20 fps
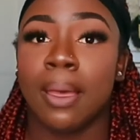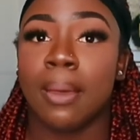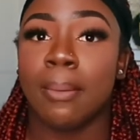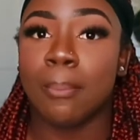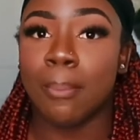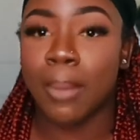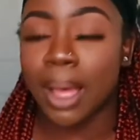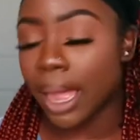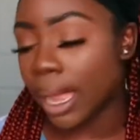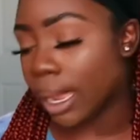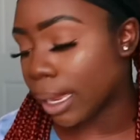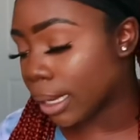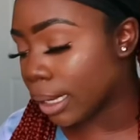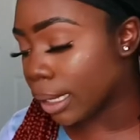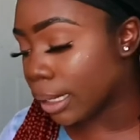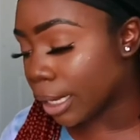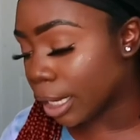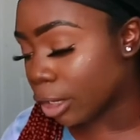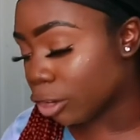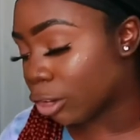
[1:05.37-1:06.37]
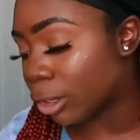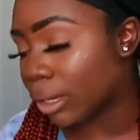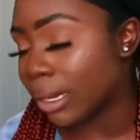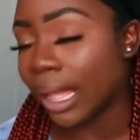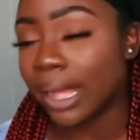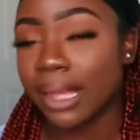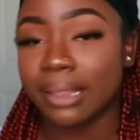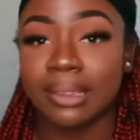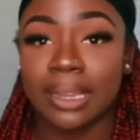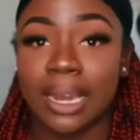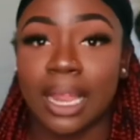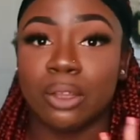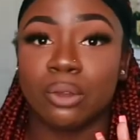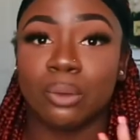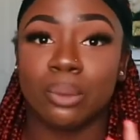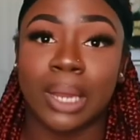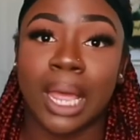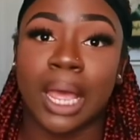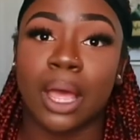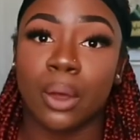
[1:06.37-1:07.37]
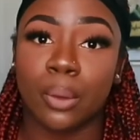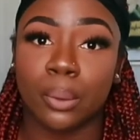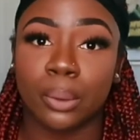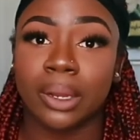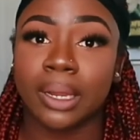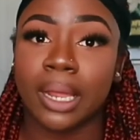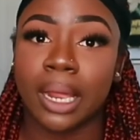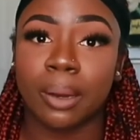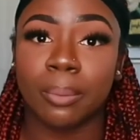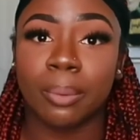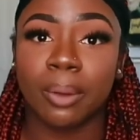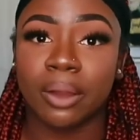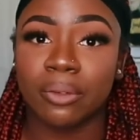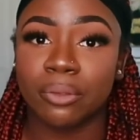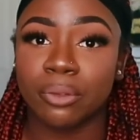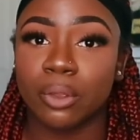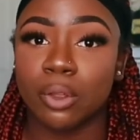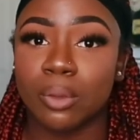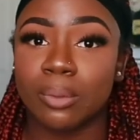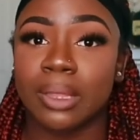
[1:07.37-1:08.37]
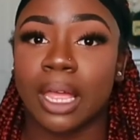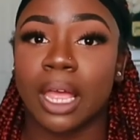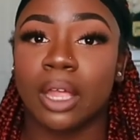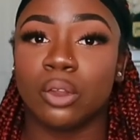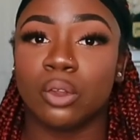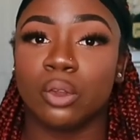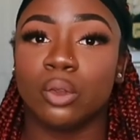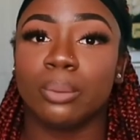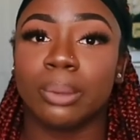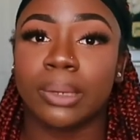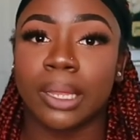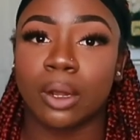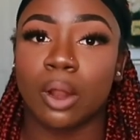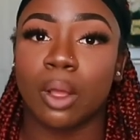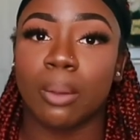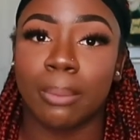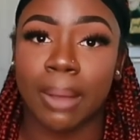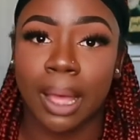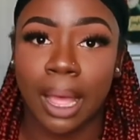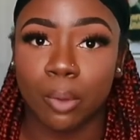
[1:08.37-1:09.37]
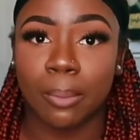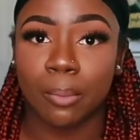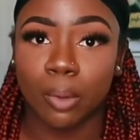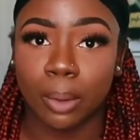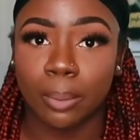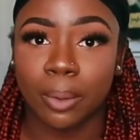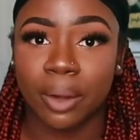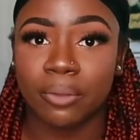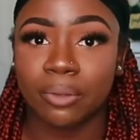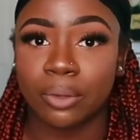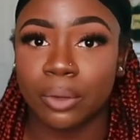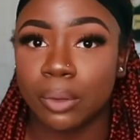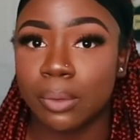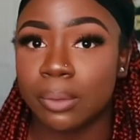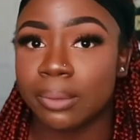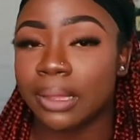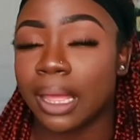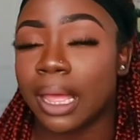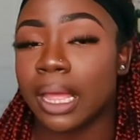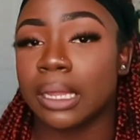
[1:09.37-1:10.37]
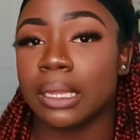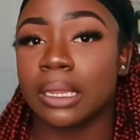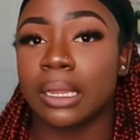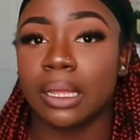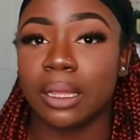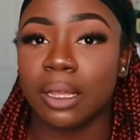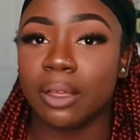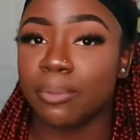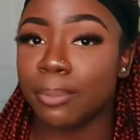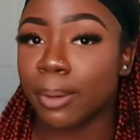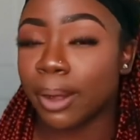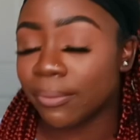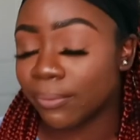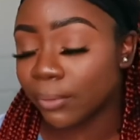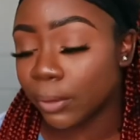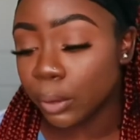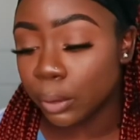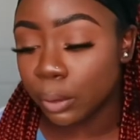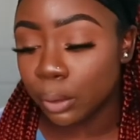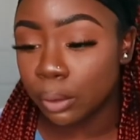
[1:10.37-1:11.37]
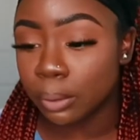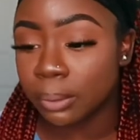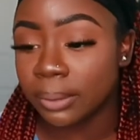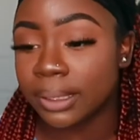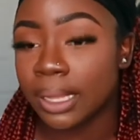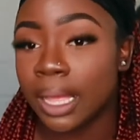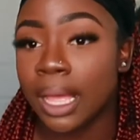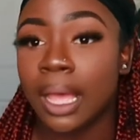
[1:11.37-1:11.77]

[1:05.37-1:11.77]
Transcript: my collection like i said i do not own a lot of perfumes i do plan on buying more perfumes i love perfumes